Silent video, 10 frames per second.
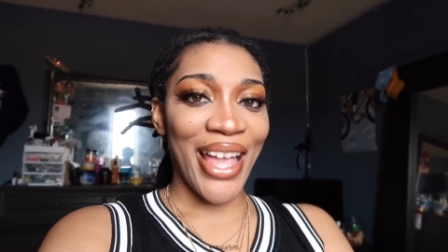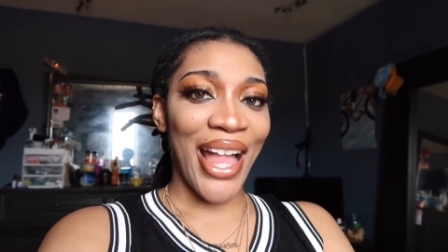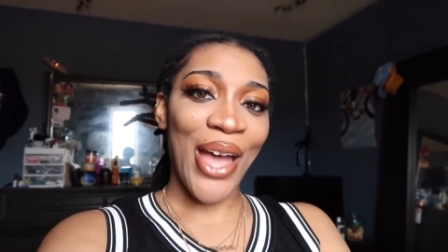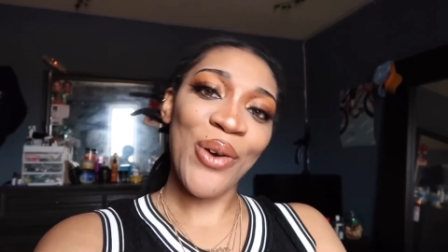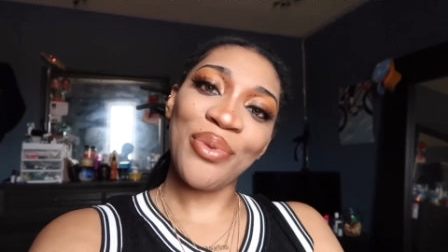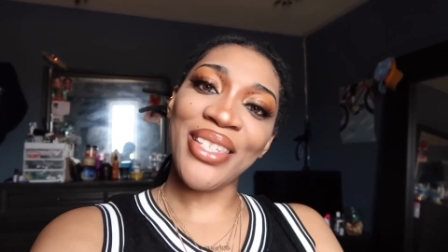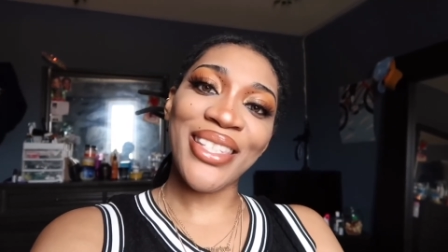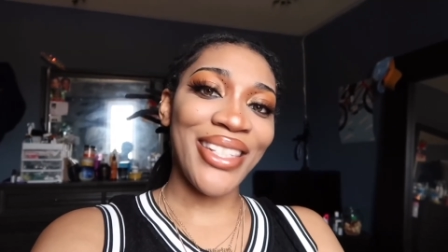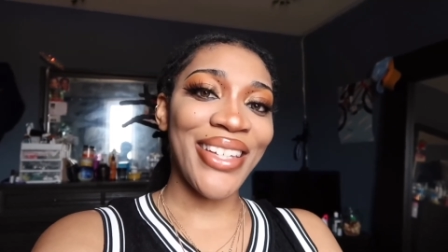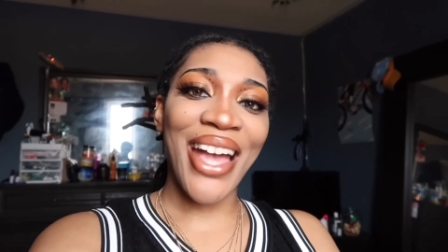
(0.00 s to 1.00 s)
And I hope to
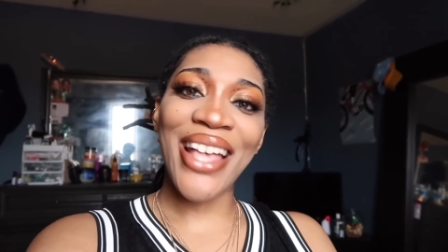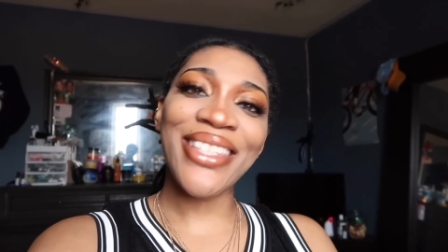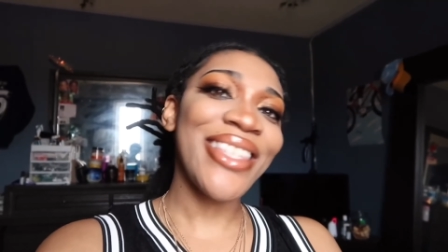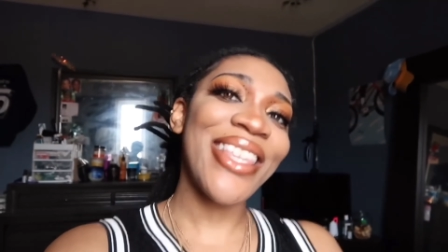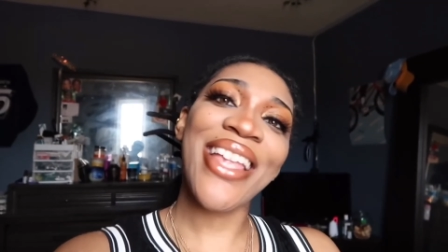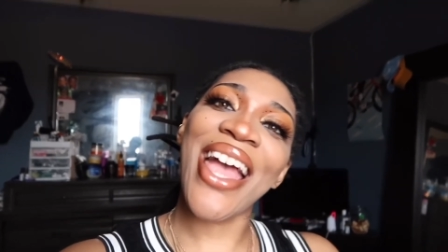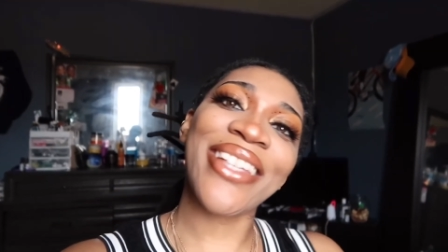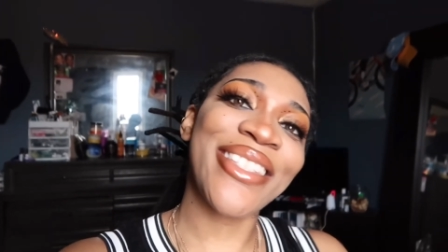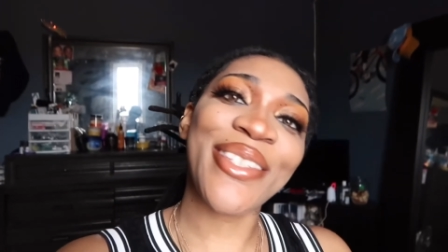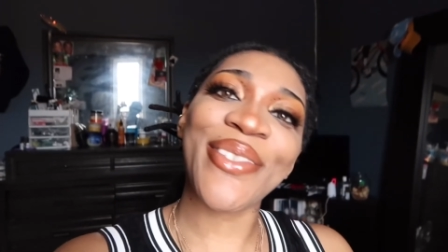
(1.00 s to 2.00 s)
see you guys in the next